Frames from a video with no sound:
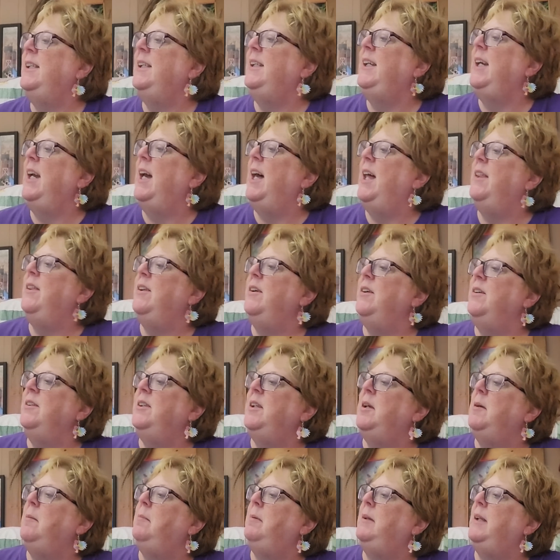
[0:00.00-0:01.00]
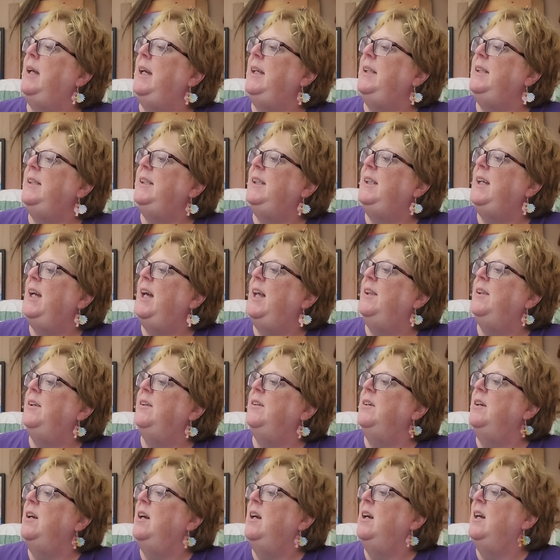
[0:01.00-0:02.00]
together, they played
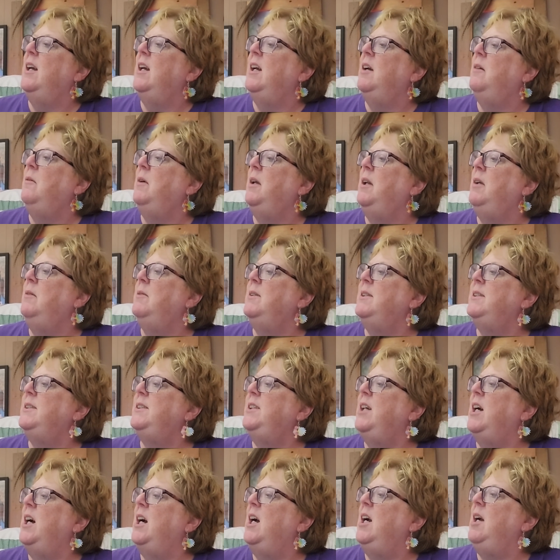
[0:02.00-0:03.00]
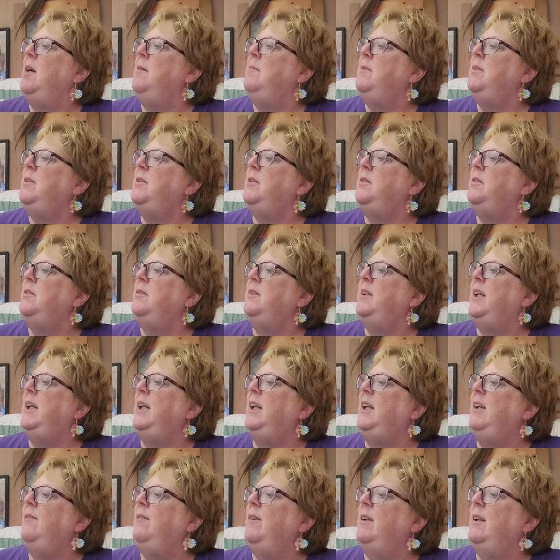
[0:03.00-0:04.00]
together. When it was time to, they
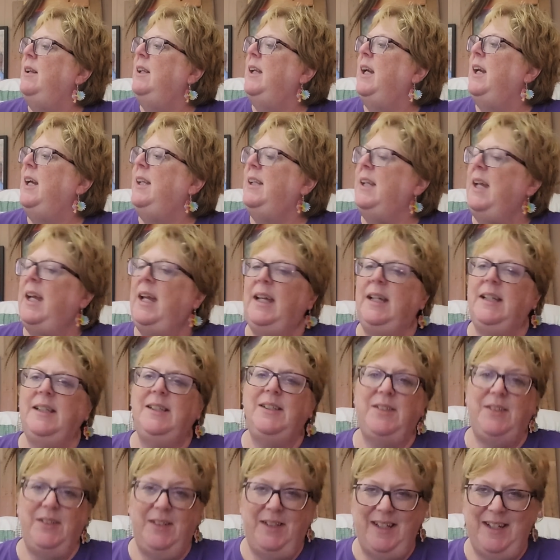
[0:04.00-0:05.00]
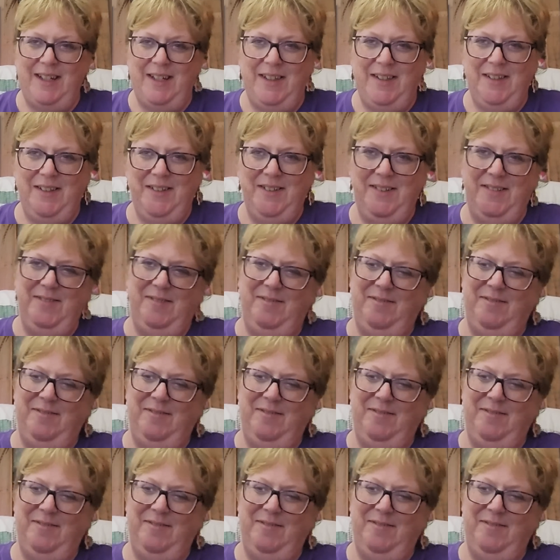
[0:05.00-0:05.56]
even laid eggs together.